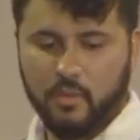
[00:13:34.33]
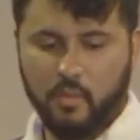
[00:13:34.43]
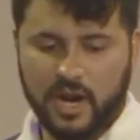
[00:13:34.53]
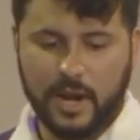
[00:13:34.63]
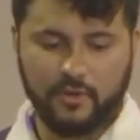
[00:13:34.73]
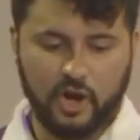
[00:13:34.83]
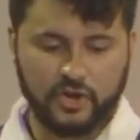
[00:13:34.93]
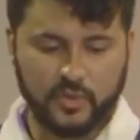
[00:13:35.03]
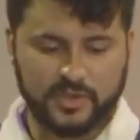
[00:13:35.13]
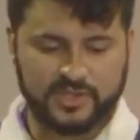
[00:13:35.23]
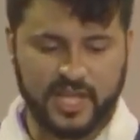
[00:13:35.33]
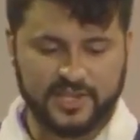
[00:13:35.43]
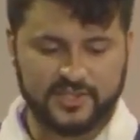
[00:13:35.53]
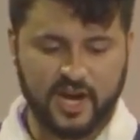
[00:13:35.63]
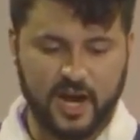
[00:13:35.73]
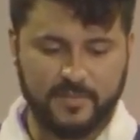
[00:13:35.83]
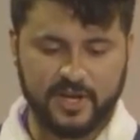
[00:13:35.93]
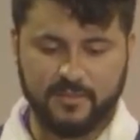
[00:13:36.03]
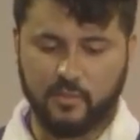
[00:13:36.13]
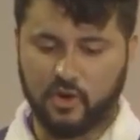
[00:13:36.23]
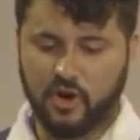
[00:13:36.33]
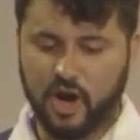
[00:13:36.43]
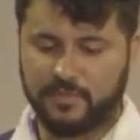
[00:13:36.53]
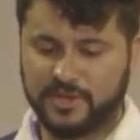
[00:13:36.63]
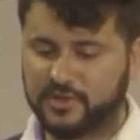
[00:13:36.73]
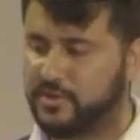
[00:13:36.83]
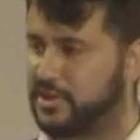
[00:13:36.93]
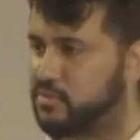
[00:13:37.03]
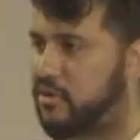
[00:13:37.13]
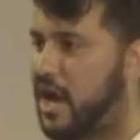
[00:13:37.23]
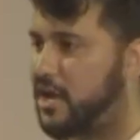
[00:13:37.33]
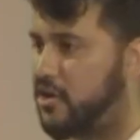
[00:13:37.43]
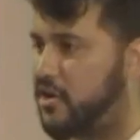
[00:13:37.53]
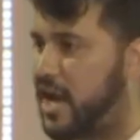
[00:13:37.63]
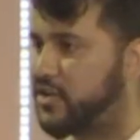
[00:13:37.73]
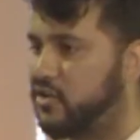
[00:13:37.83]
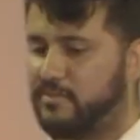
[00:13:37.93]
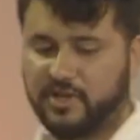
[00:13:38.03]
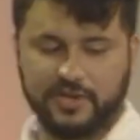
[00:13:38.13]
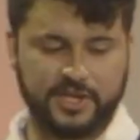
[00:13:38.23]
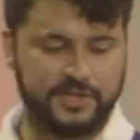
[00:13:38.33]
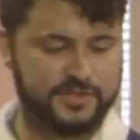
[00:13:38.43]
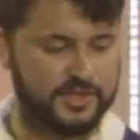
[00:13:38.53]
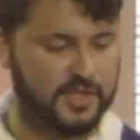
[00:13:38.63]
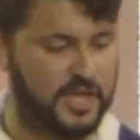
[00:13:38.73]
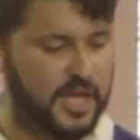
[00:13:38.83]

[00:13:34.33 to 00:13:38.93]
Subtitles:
One I would argue is less common and more obvious, which is pride in our natural abilities.